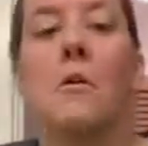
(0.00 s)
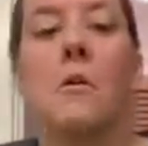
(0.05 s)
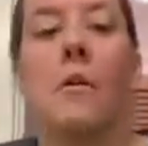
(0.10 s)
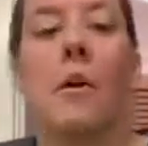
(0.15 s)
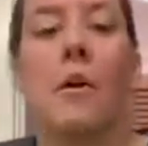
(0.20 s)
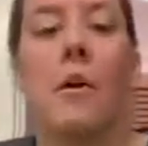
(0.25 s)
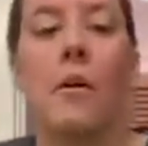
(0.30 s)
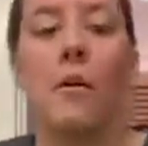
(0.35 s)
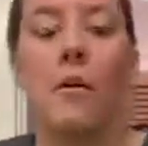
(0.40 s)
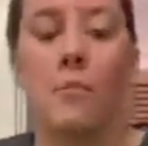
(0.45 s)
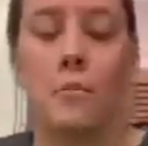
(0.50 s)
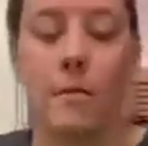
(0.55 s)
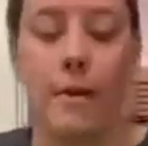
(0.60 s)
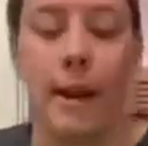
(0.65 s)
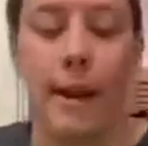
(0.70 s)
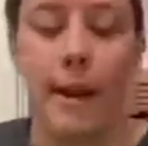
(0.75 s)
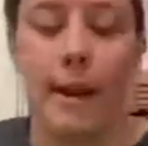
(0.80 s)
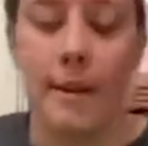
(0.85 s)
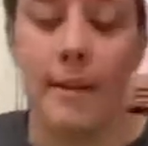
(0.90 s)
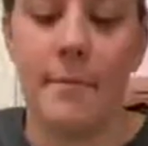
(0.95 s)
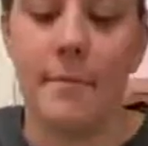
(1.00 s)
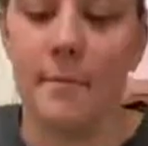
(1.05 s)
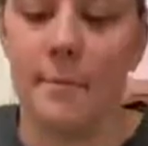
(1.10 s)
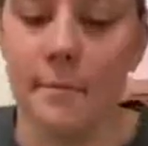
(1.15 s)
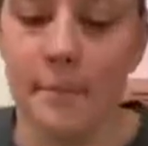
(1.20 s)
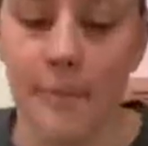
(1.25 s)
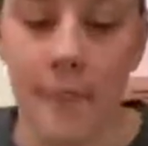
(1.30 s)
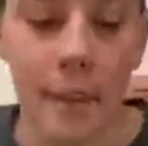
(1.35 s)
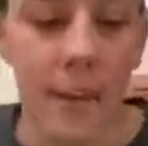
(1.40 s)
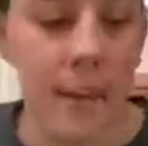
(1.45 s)
All right.
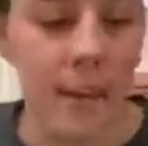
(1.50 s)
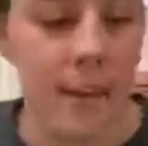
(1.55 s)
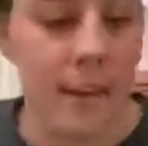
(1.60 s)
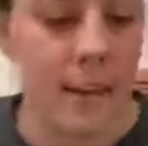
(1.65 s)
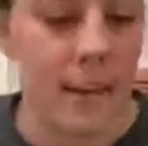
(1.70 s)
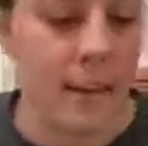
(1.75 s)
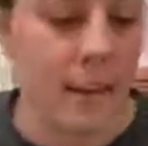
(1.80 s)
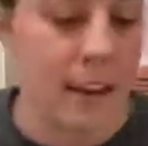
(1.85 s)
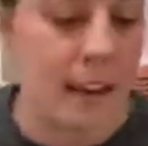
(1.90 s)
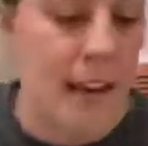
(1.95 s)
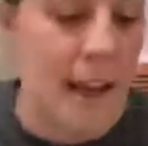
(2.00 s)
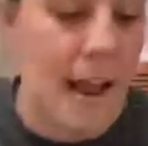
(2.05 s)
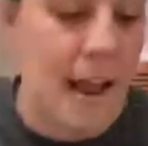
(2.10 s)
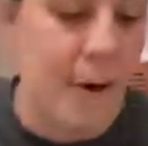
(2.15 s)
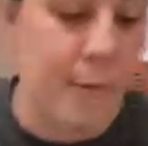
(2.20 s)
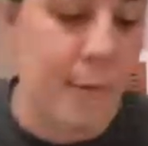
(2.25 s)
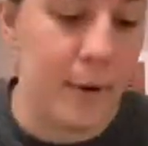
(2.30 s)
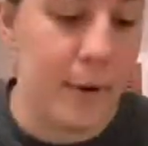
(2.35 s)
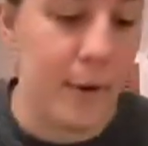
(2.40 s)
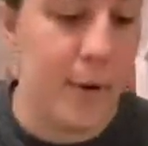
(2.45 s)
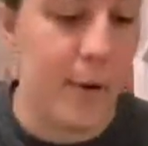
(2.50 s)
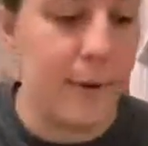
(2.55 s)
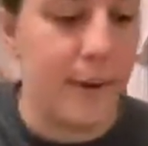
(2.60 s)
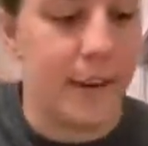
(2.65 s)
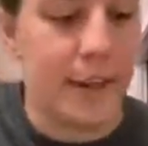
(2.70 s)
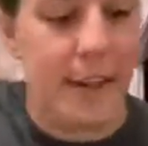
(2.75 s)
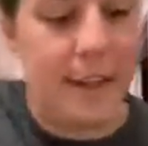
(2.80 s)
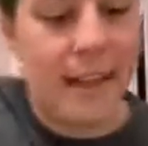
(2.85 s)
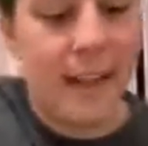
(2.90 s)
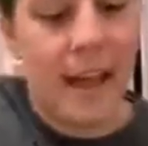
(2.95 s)
Now we don't
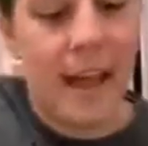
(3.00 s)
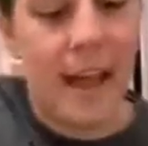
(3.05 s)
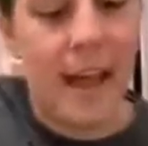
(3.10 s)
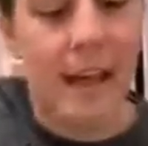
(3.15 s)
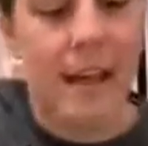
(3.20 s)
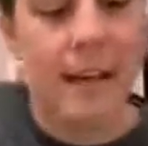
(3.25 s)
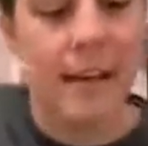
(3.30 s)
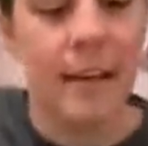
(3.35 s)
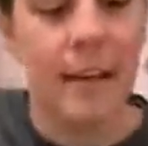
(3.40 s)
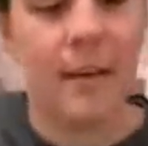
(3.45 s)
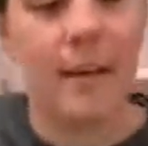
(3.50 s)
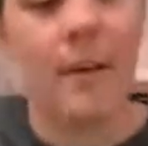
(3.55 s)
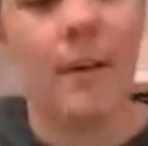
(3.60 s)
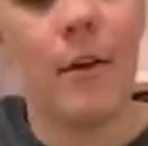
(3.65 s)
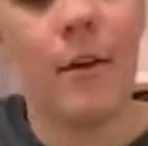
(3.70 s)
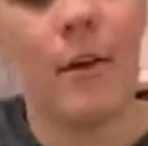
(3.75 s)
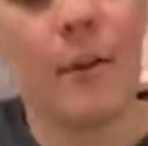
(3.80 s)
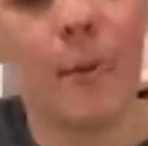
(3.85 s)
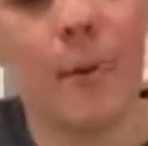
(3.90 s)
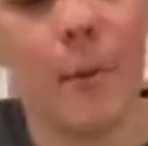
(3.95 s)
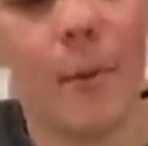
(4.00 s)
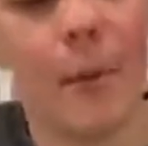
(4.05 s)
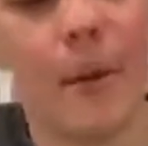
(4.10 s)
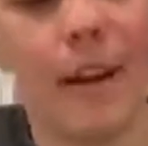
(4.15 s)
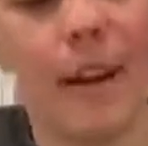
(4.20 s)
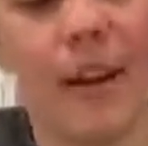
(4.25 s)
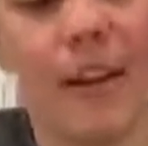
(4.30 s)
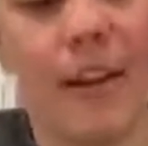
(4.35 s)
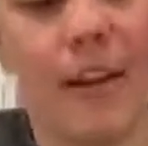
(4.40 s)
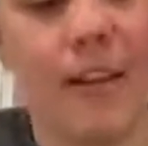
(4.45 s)
need that. We're
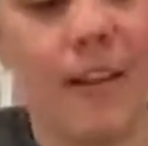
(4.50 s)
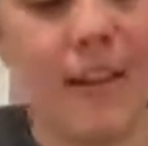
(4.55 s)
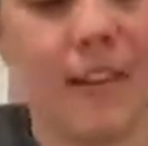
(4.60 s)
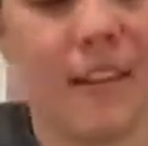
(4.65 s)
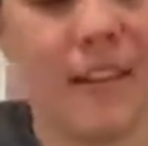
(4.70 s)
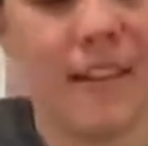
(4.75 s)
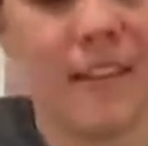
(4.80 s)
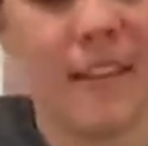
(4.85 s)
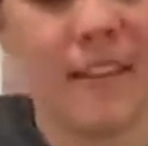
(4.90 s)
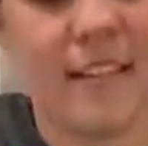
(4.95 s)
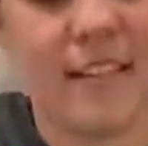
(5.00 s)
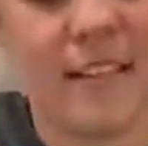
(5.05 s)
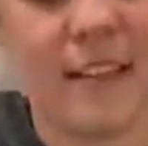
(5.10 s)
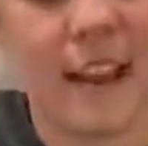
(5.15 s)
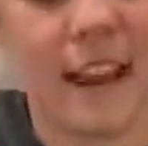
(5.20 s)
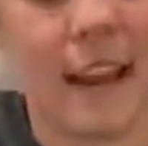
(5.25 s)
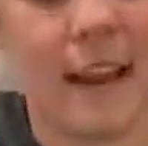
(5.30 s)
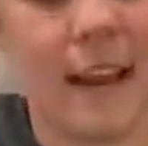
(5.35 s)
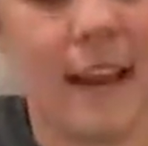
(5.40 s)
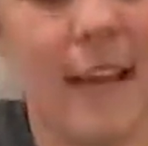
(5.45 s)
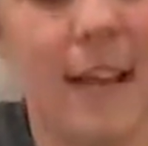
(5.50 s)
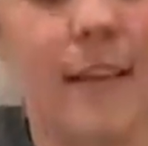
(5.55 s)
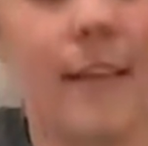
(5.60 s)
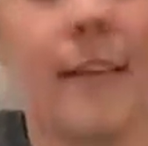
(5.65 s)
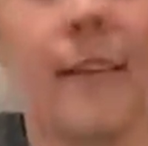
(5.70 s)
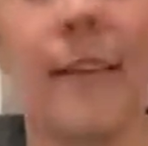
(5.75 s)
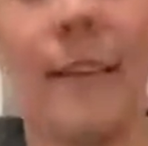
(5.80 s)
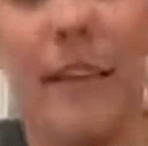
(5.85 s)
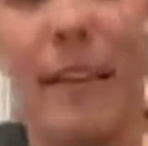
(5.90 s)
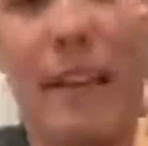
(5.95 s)
going to use this stick.
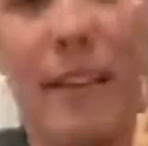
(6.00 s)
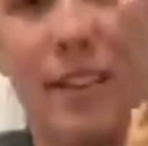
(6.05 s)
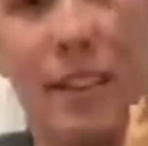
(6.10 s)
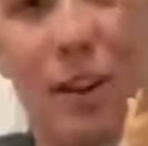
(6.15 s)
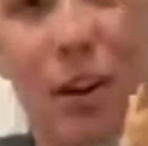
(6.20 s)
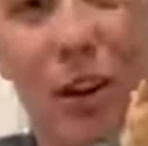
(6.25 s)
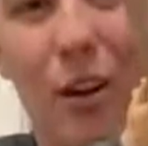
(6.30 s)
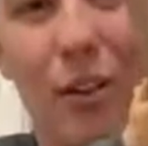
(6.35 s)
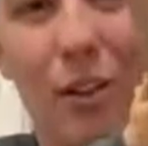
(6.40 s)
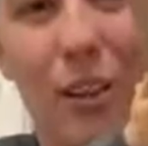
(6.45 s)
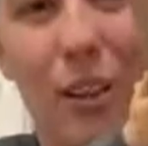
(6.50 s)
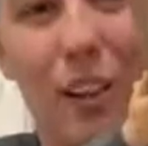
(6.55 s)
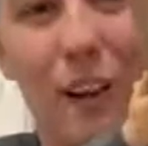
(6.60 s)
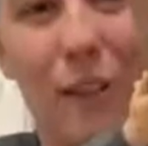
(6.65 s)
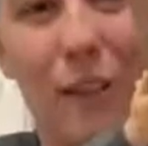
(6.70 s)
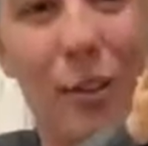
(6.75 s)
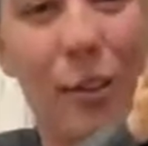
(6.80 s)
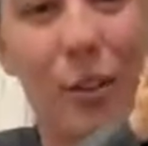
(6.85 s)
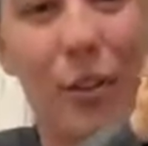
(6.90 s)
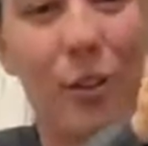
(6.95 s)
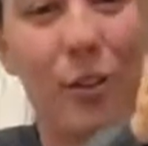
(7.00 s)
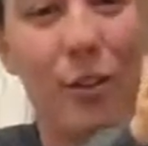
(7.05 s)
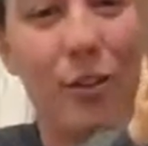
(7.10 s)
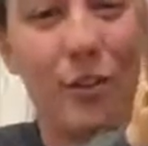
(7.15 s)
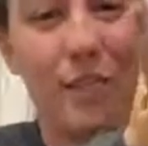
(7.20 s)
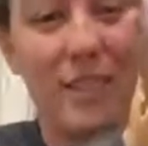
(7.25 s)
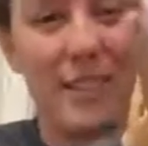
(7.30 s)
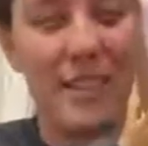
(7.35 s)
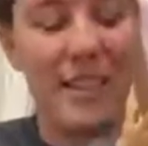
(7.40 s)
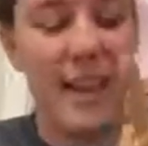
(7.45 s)
It's called CoverGirl
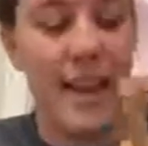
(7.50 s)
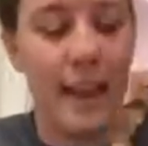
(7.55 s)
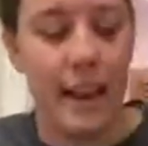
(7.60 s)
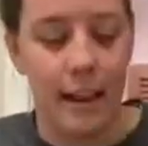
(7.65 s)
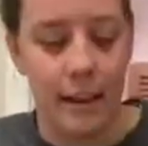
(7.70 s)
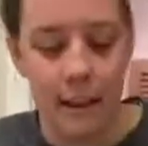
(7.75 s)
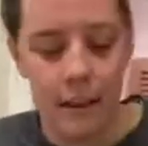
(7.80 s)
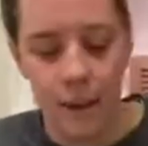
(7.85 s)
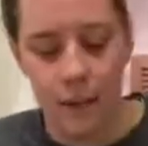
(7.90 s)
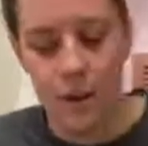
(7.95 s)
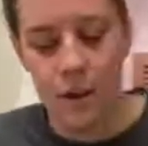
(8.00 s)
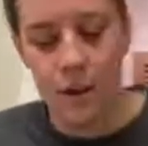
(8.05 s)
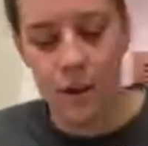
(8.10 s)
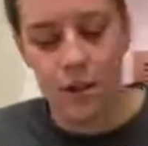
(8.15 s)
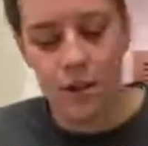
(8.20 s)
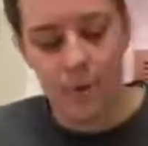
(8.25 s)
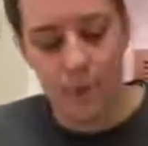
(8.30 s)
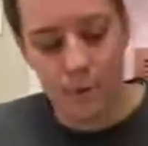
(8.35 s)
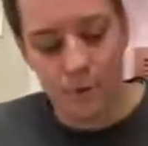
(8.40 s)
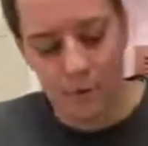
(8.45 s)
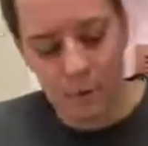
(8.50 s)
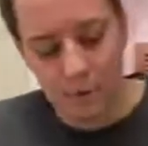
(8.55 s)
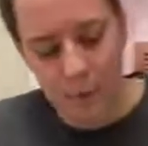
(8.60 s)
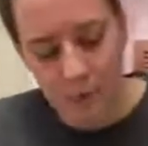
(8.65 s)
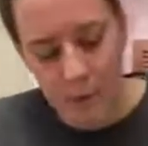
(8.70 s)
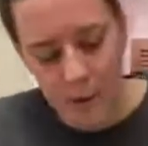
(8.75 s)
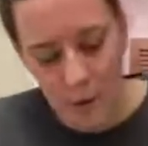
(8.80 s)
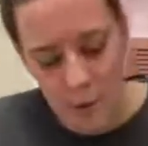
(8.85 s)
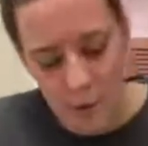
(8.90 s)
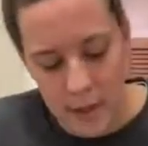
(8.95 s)
Stick. So I'm
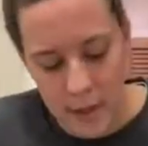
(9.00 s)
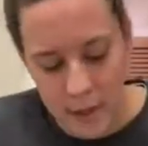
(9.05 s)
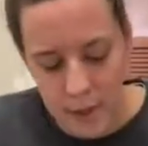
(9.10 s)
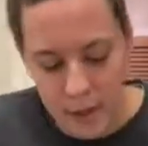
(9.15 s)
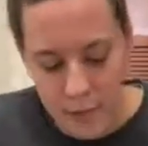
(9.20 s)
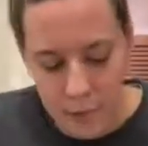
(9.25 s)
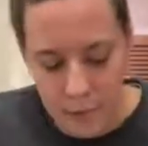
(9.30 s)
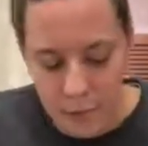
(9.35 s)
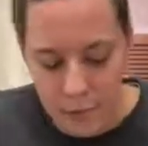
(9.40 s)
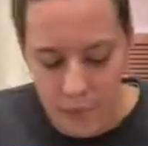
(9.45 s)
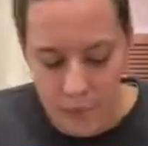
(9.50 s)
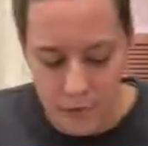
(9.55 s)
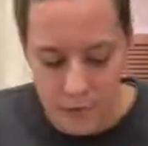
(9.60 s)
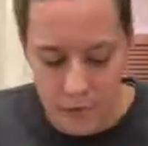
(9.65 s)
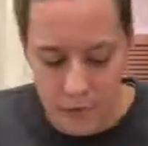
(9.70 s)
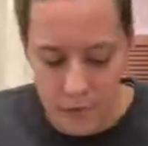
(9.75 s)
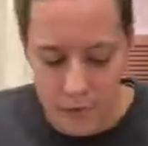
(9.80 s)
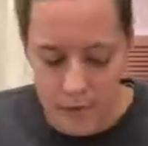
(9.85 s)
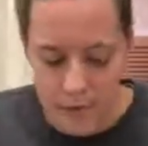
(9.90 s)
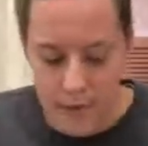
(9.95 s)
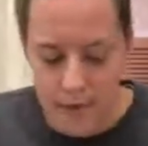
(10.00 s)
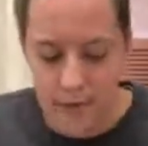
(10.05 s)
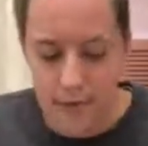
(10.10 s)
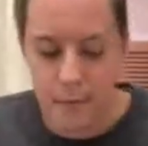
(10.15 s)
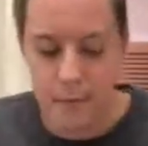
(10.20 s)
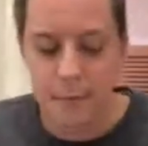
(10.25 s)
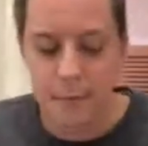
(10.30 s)
assuming we cover things with it.